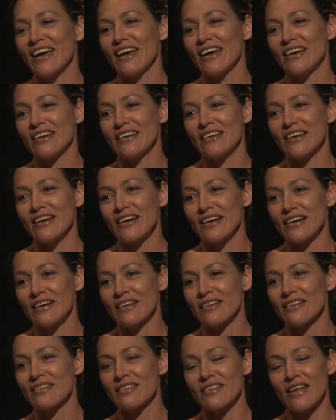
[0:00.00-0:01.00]
And
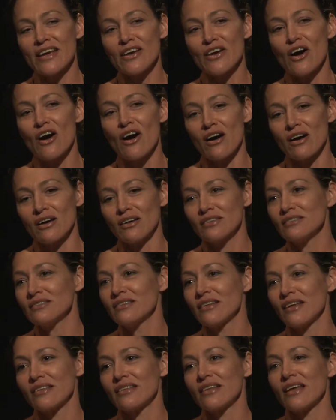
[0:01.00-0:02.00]
thank God
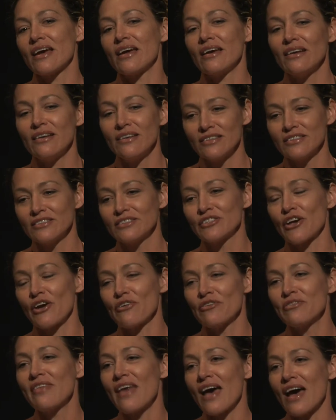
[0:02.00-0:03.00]
that they
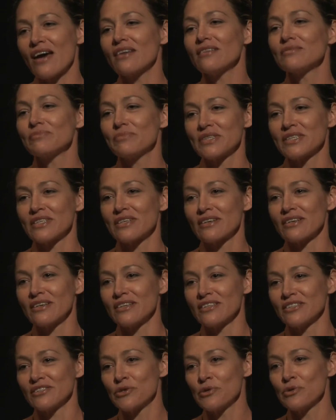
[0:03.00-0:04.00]
chose that
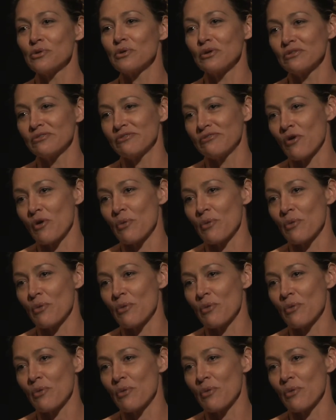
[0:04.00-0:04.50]
particular tool for